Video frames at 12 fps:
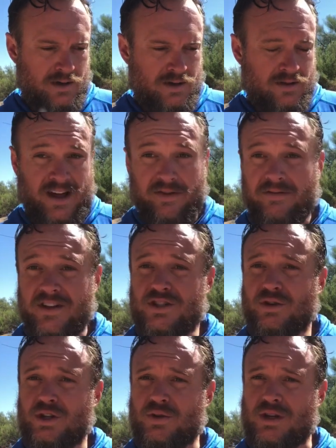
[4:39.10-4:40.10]
That
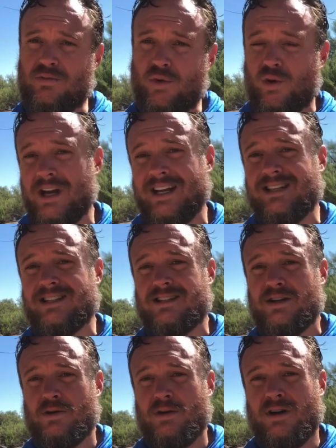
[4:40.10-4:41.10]
physical union brings
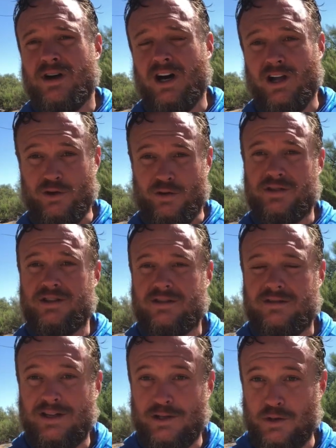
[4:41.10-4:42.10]
others
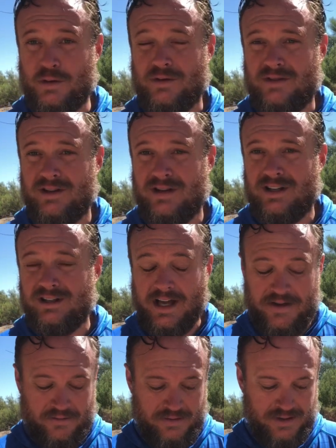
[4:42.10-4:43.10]
into
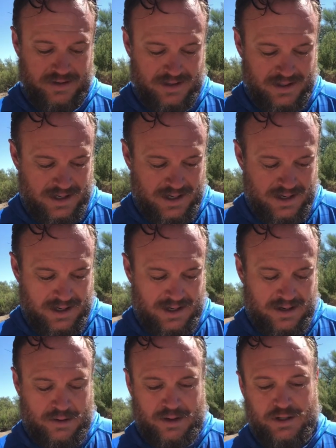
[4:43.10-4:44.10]
life,
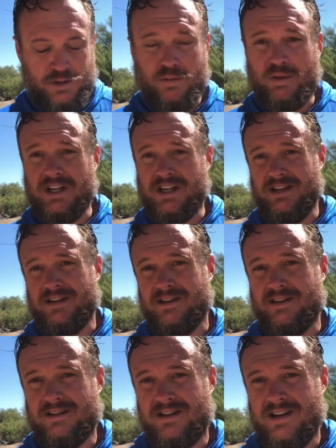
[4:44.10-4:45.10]
into being.
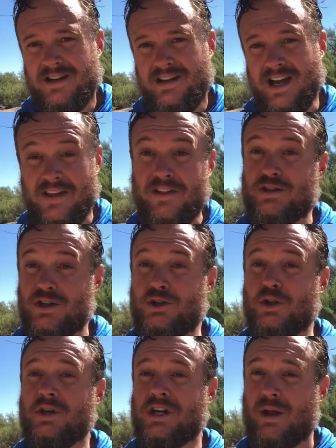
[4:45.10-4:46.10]
And then there's a
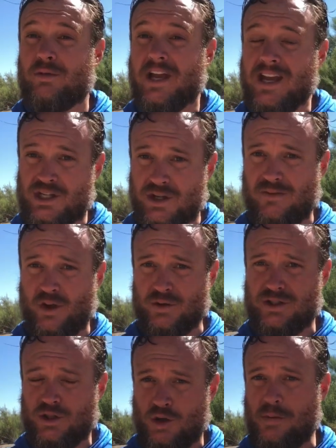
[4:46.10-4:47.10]
duty and obligation of those
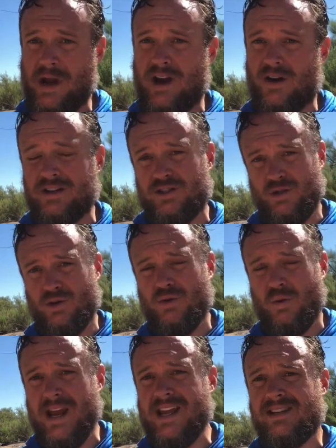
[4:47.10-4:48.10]
two parents to
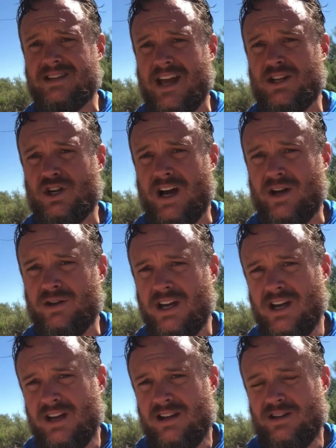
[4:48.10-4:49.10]
raise that child
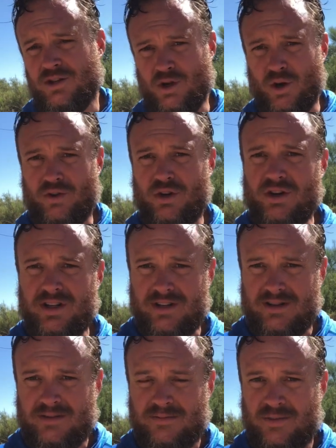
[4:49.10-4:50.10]
to know the good.
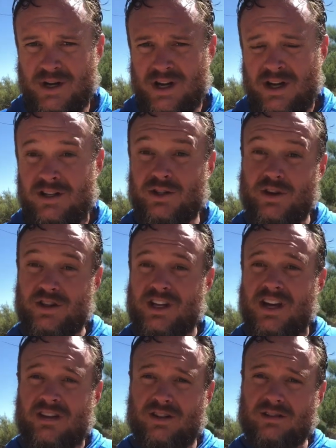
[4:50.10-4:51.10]
So there's
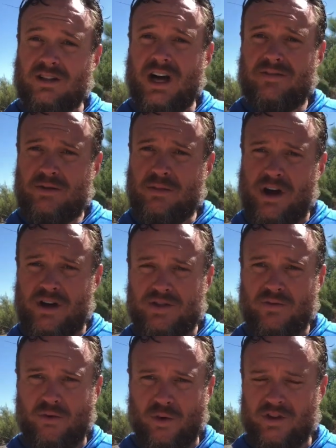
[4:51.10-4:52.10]
the love in marriage
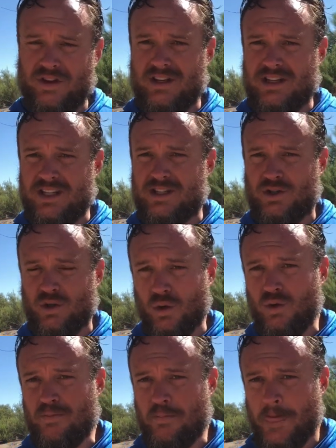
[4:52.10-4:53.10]
for these
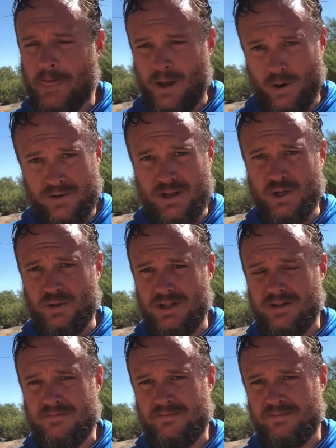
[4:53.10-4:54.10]
two that are in the union,